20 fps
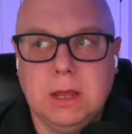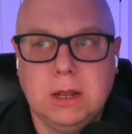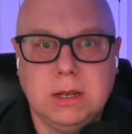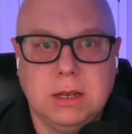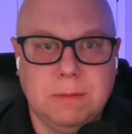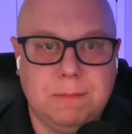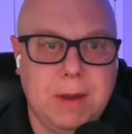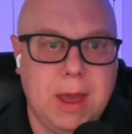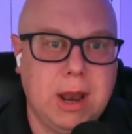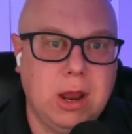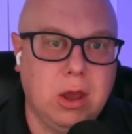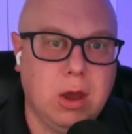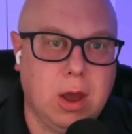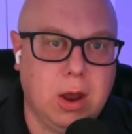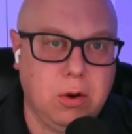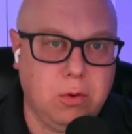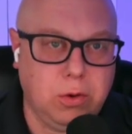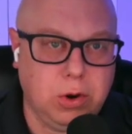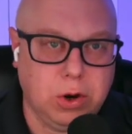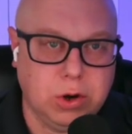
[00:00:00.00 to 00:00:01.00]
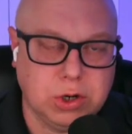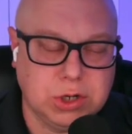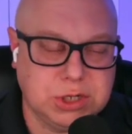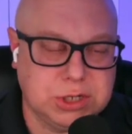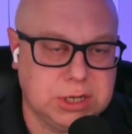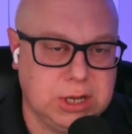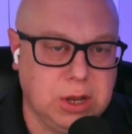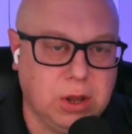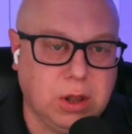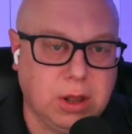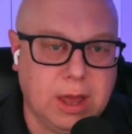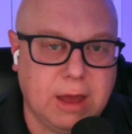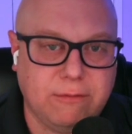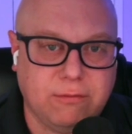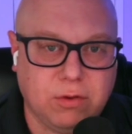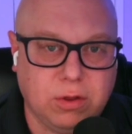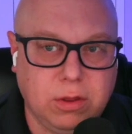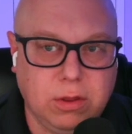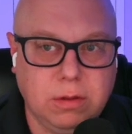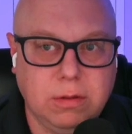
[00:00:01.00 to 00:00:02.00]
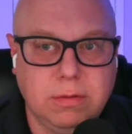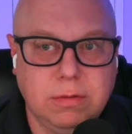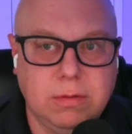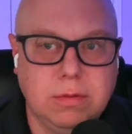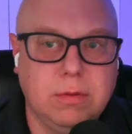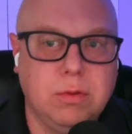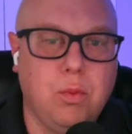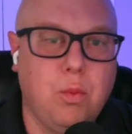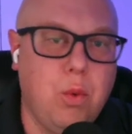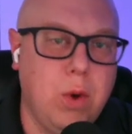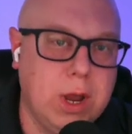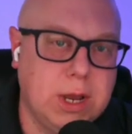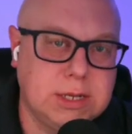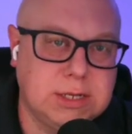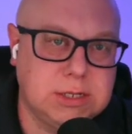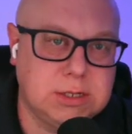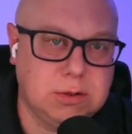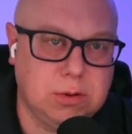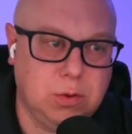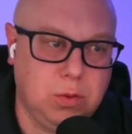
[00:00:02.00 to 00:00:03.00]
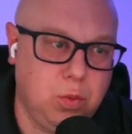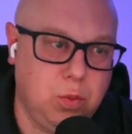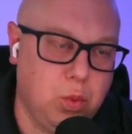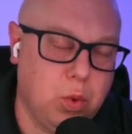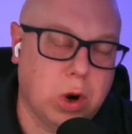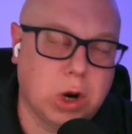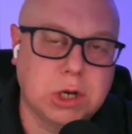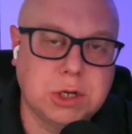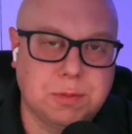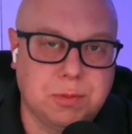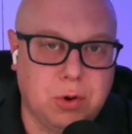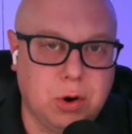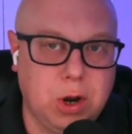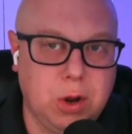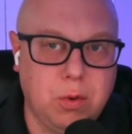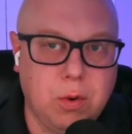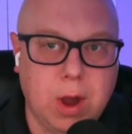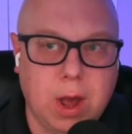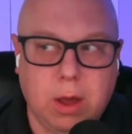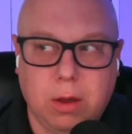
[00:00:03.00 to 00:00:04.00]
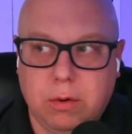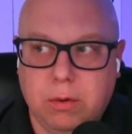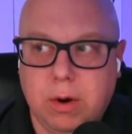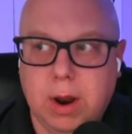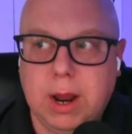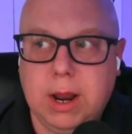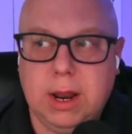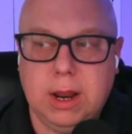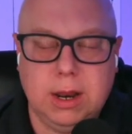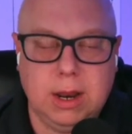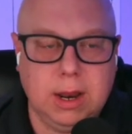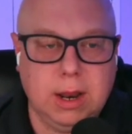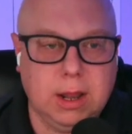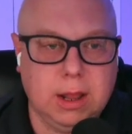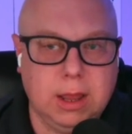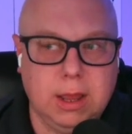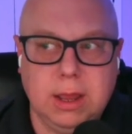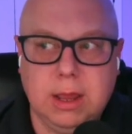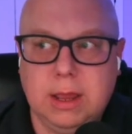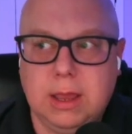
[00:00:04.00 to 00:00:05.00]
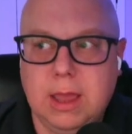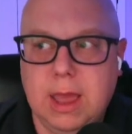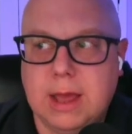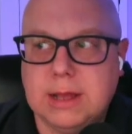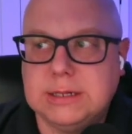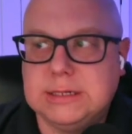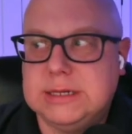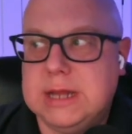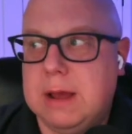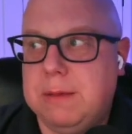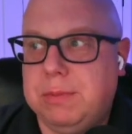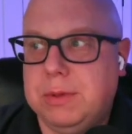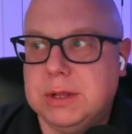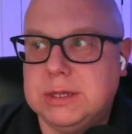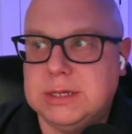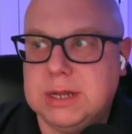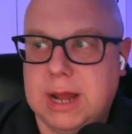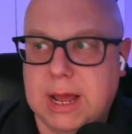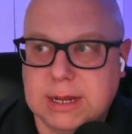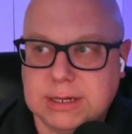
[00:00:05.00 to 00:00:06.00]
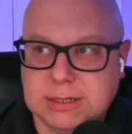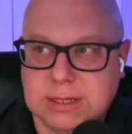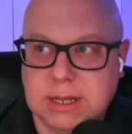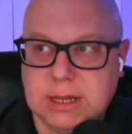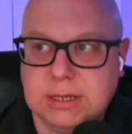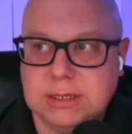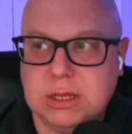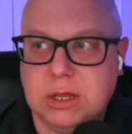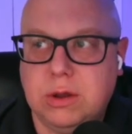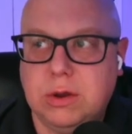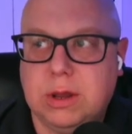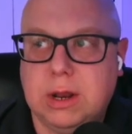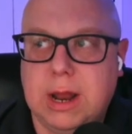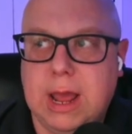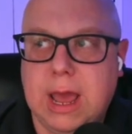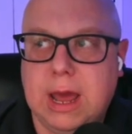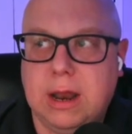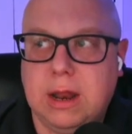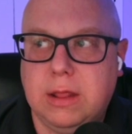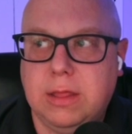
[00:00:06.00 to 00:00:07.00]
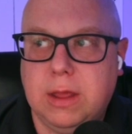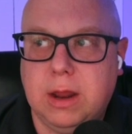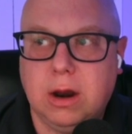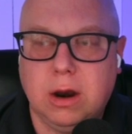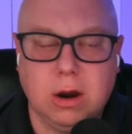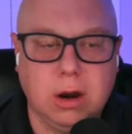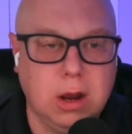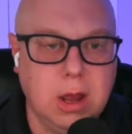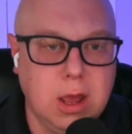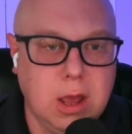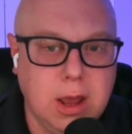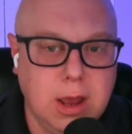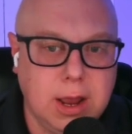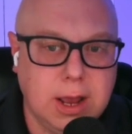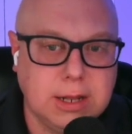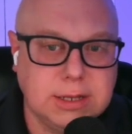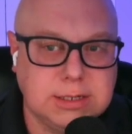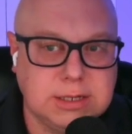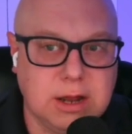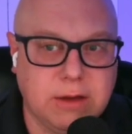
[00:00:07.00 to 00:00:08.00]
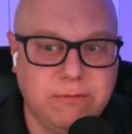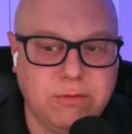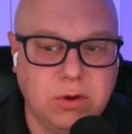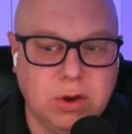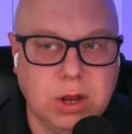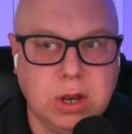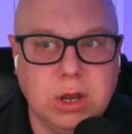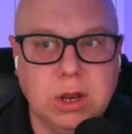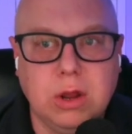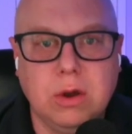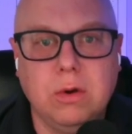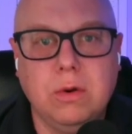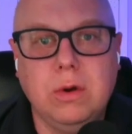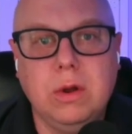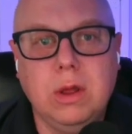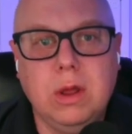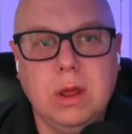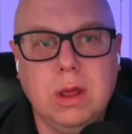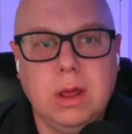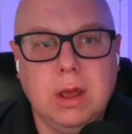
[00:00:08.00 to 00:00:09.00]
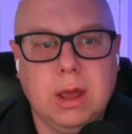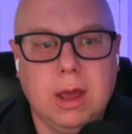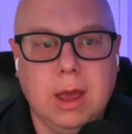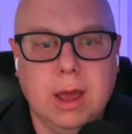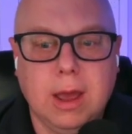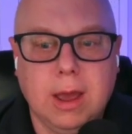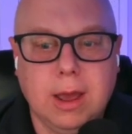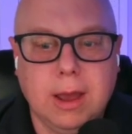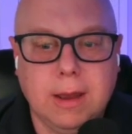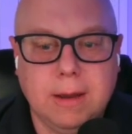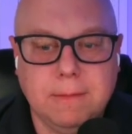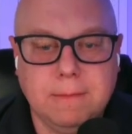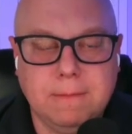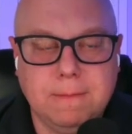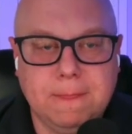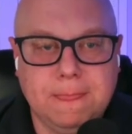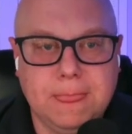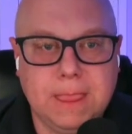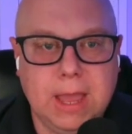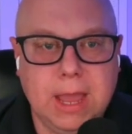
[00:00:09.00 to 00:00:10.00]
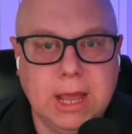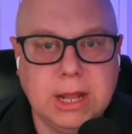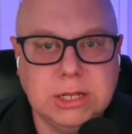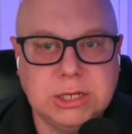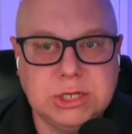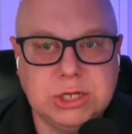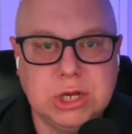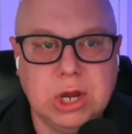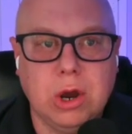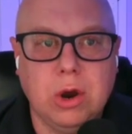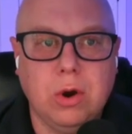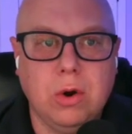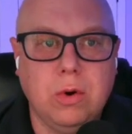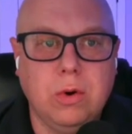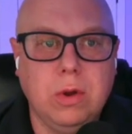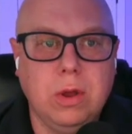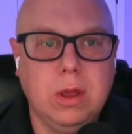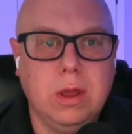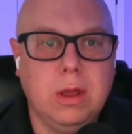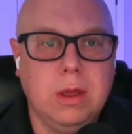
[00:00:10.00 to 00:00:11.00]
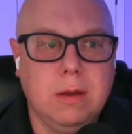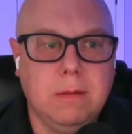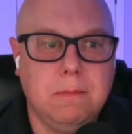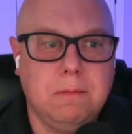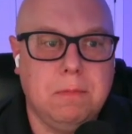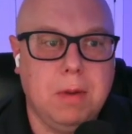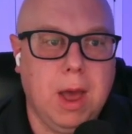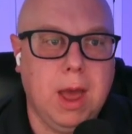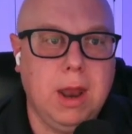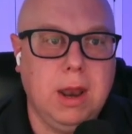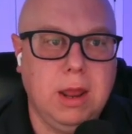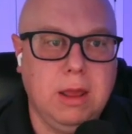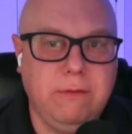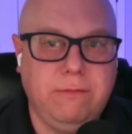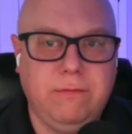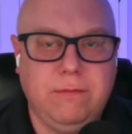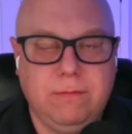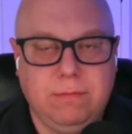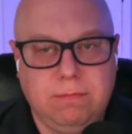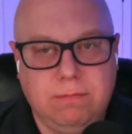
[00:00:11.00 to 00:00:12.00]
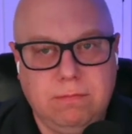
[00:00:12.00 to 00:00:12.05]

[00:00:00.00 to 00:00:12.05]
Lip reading: depending on your skill level, Wix works pretty well, right? It has templates, it has things that you can add in there, and stuff you can do. And so, but if